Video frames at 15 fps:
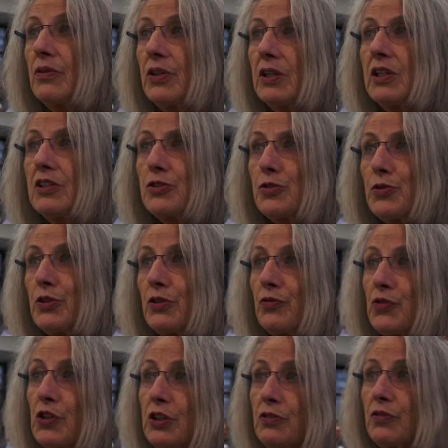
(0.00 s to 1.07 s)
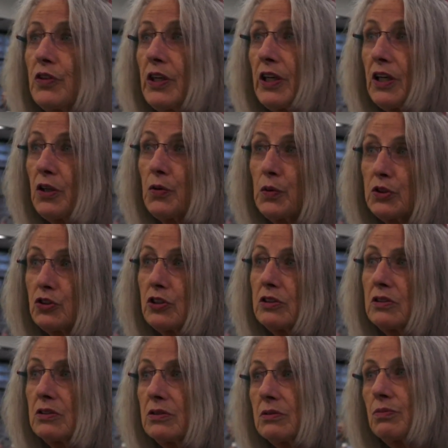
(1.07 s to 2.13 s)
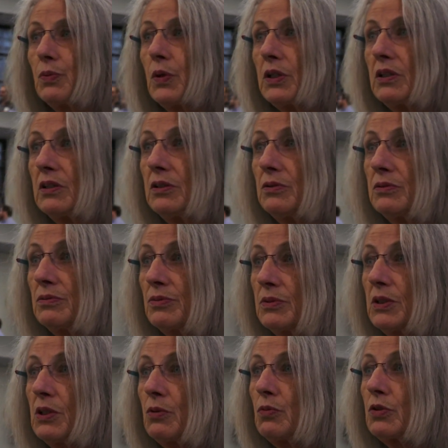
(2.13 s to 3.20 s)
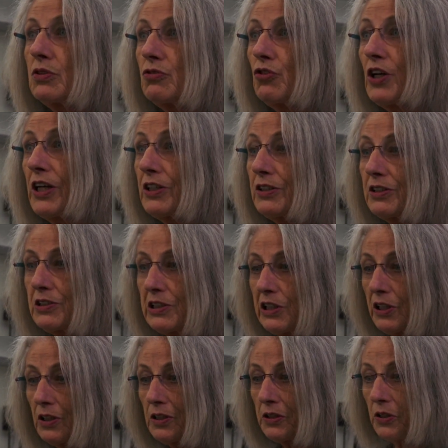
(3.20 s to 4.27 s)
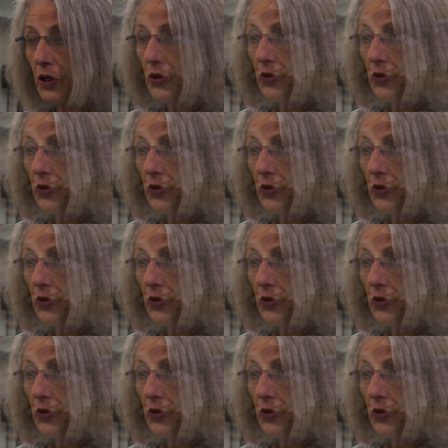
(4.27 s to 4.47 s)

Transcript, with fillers: The history of TVA, which is what he was trying to tell in